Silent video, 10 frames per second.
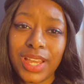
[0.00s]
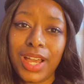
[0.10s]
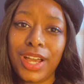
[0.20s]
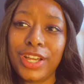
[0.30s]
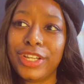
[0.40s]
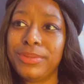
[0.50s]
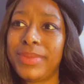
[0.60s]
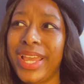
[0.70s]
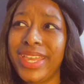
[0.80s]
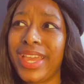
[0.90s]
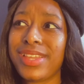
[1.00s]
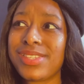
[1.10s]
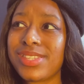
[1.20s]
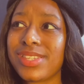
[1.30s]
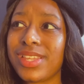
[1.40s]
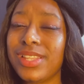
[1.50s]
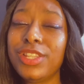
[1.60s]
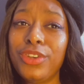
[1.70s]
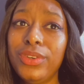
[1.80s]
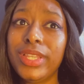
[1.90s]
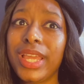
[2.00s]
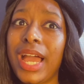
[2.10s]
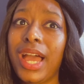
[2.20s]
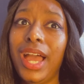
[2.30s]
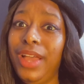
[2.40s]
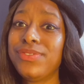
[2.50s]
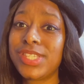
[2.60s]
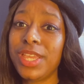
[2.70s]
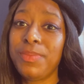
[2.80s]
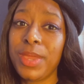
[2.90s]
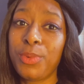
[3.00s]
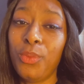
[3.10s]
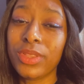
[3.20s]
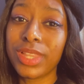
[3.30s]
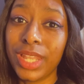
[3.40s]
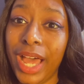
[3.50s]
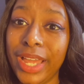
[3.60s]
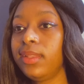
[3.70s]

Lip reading: I guess literally I've seen people with a lot,